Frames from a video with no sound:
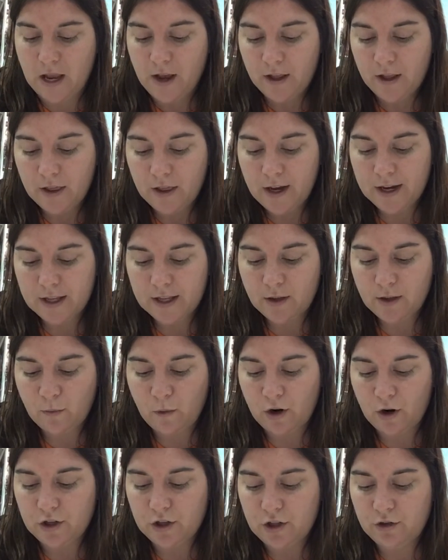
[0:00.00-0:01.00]
Look at the
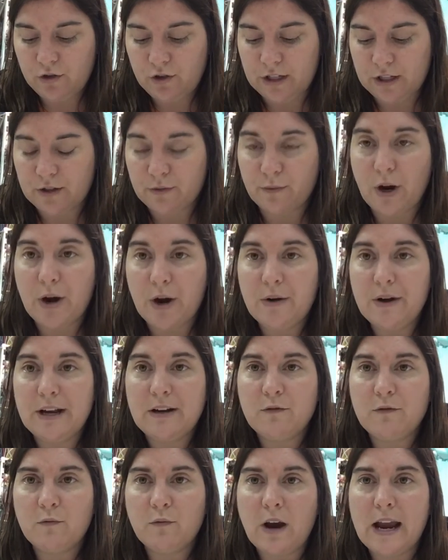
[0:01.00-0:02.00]
word you just wrote
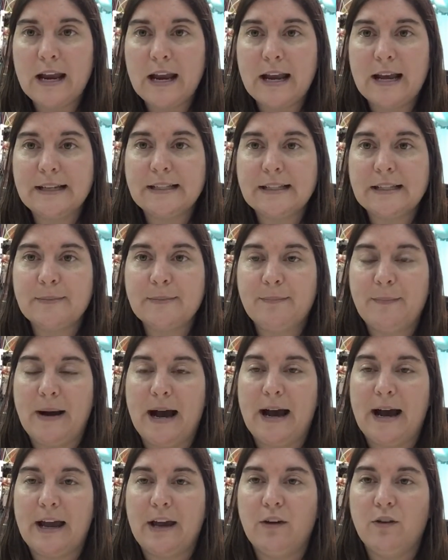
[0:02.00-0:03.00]
and write a
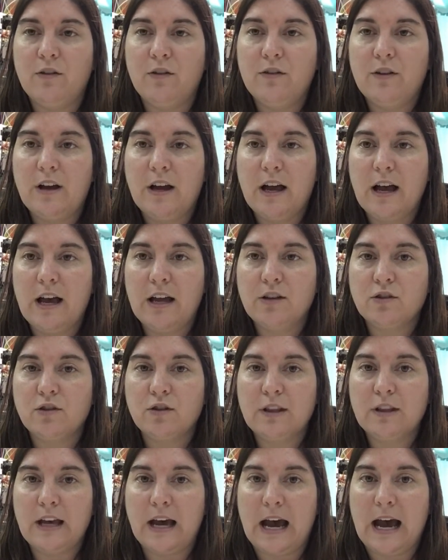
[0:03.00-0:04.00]
smile
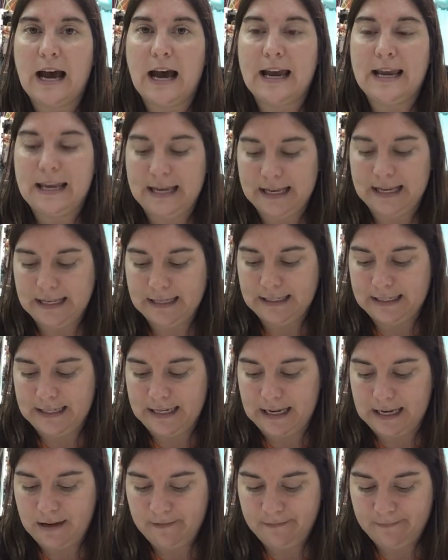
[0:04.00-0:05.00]
under the I-N-D.